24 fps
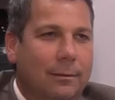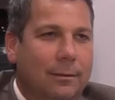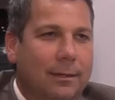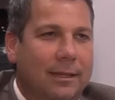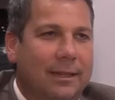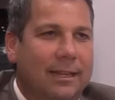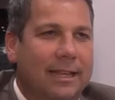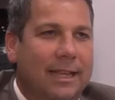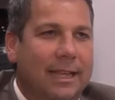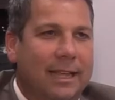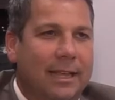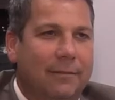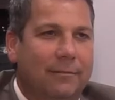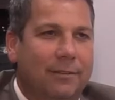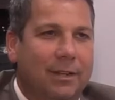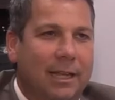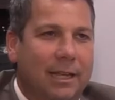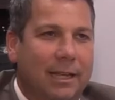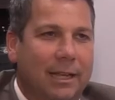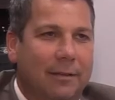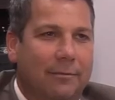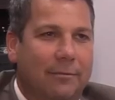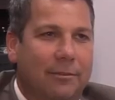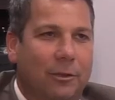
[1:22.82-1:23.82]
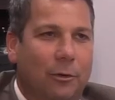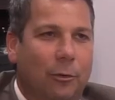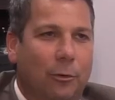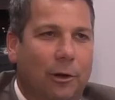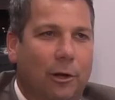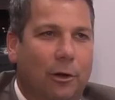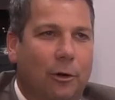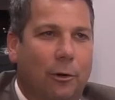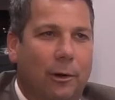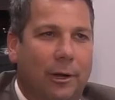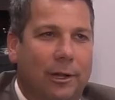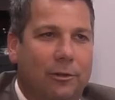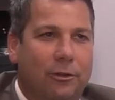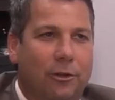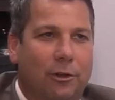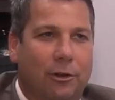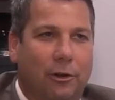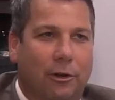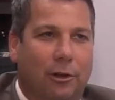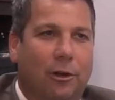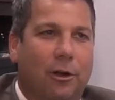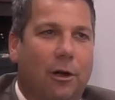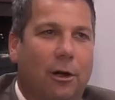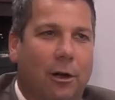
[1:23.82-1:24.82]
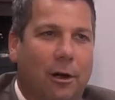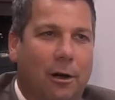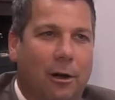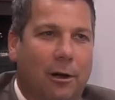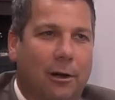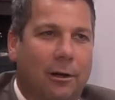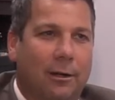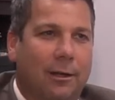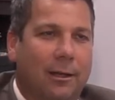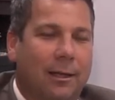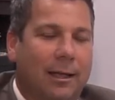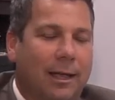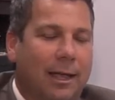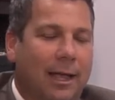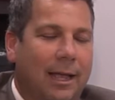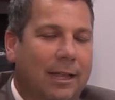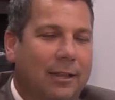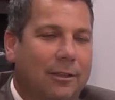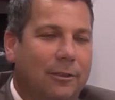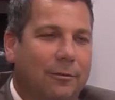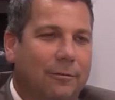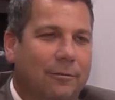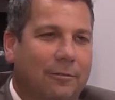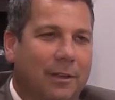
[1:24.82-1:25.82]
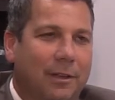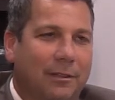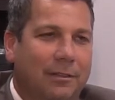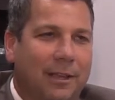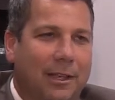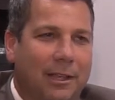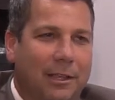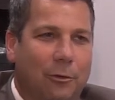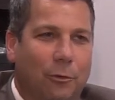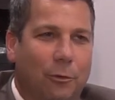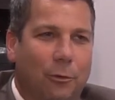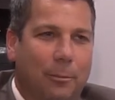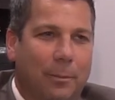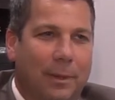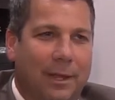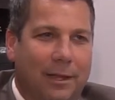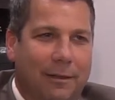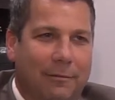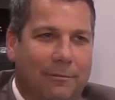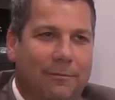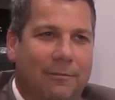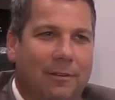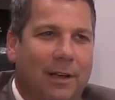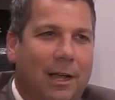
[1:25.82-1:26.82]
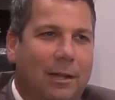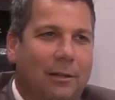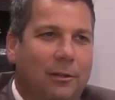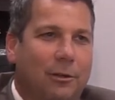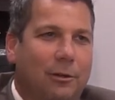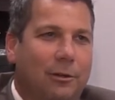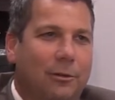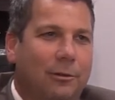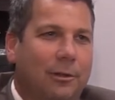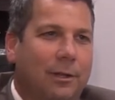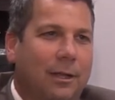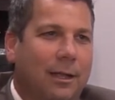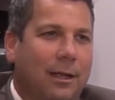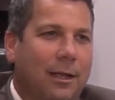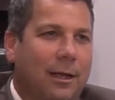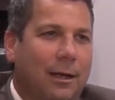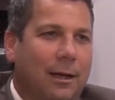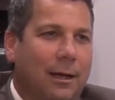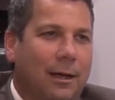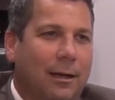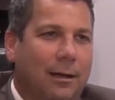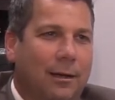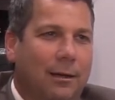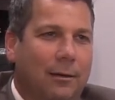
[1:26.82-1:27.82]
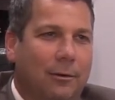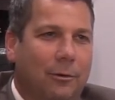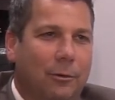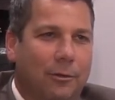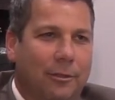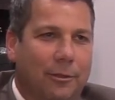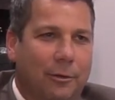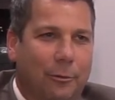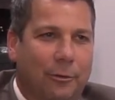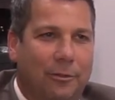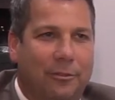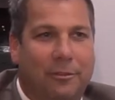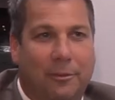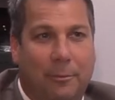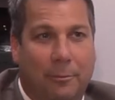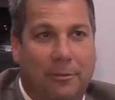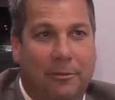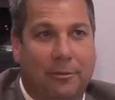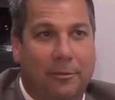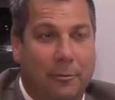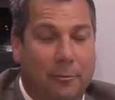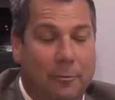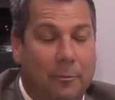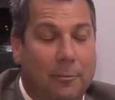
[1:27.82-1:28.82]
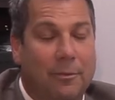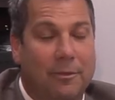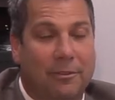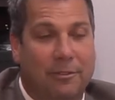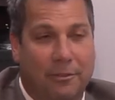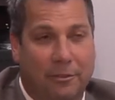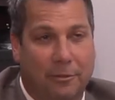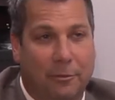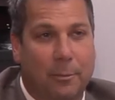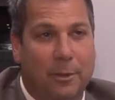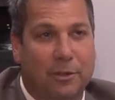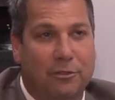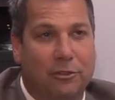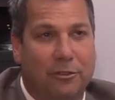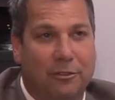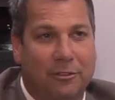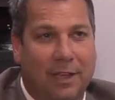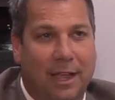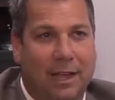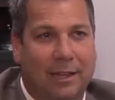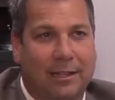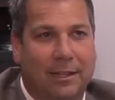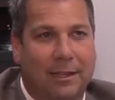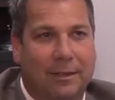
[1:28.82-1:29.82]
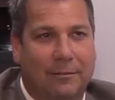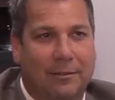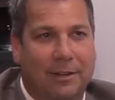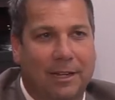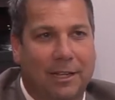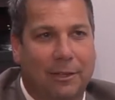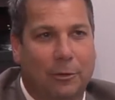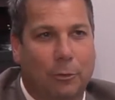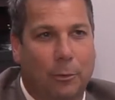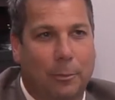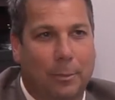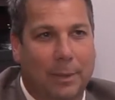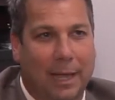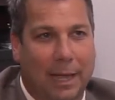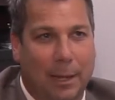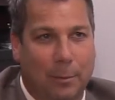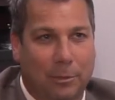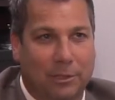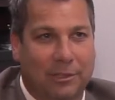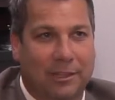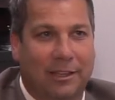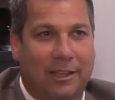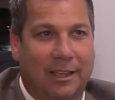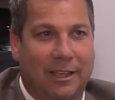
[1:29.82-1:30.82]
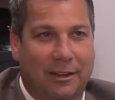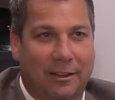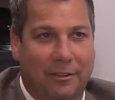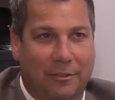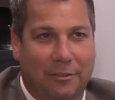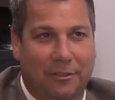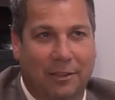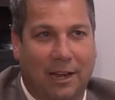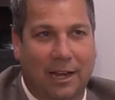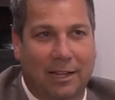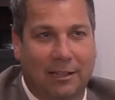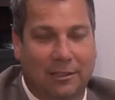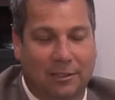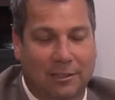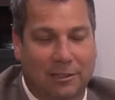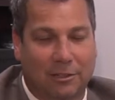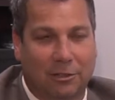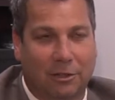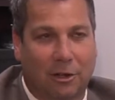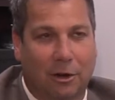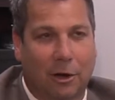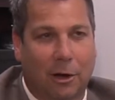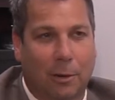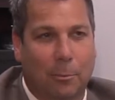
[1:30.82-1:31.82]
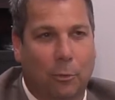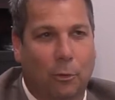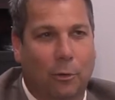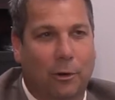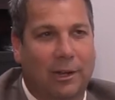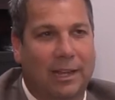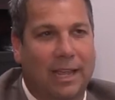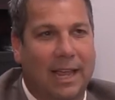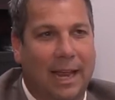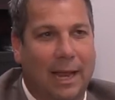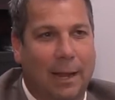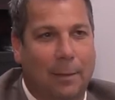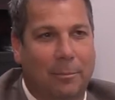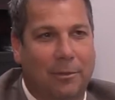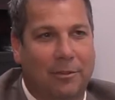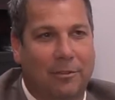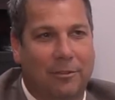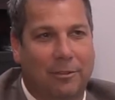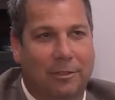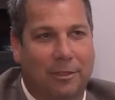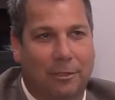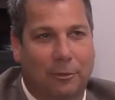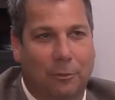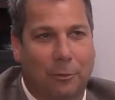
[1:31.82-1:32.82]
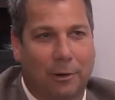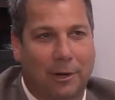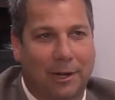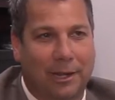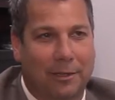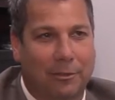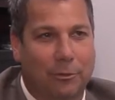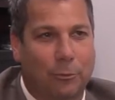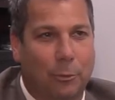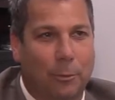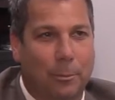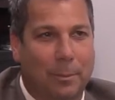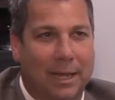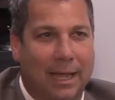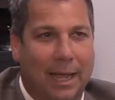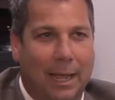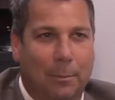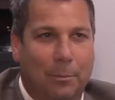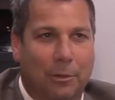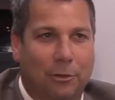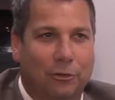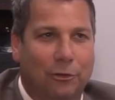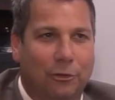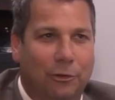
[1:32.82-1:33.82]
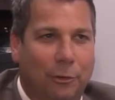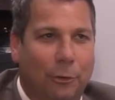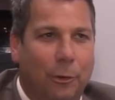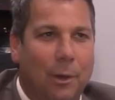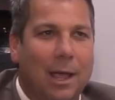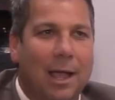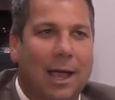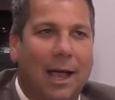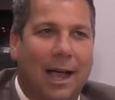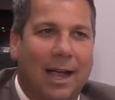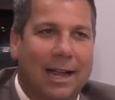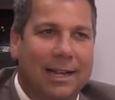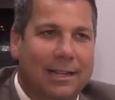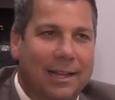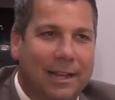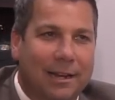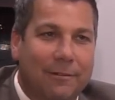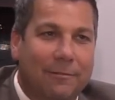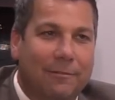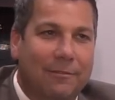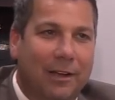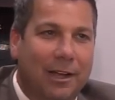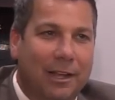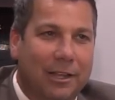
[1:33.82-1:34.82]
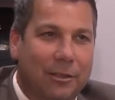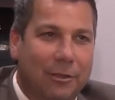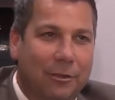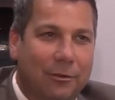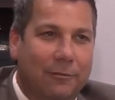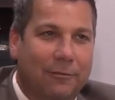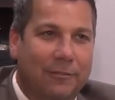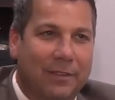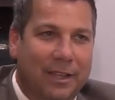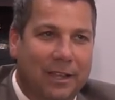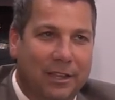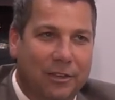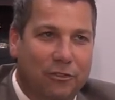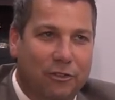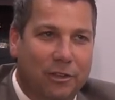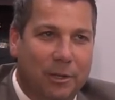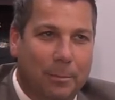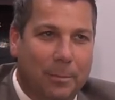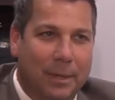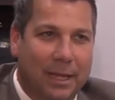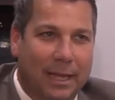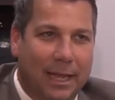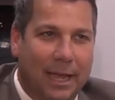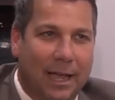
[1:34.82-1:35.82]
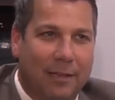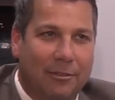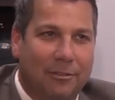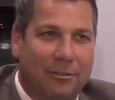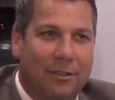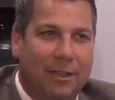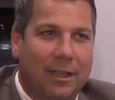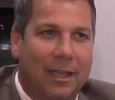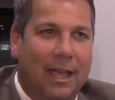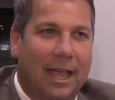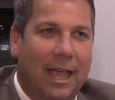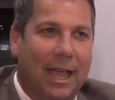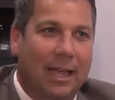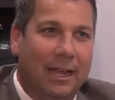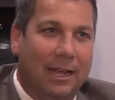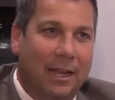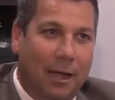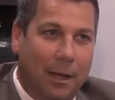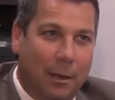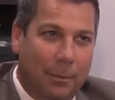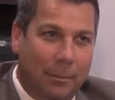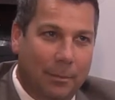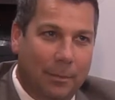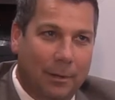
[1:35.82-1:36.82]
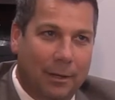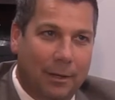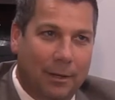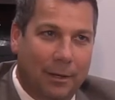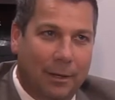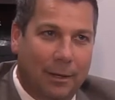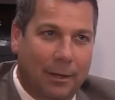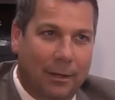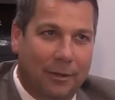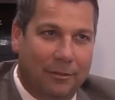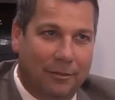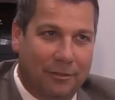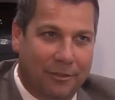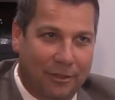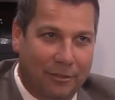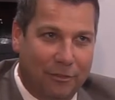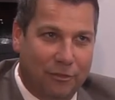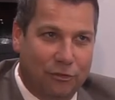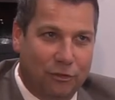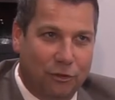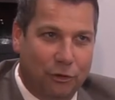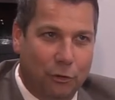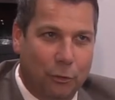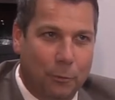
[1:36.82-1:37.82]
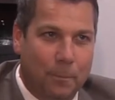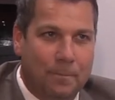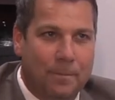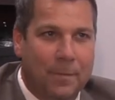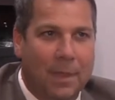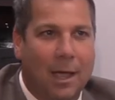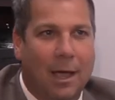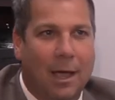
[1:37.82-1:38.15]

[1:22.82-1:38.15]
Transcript: In the evening, if you were going to your car and you felt that you were being followed, uh, or there was some su suspicious activity, you would be able to hit a silent alarm where campus authorities would be able to identify you via GPS and come assist you.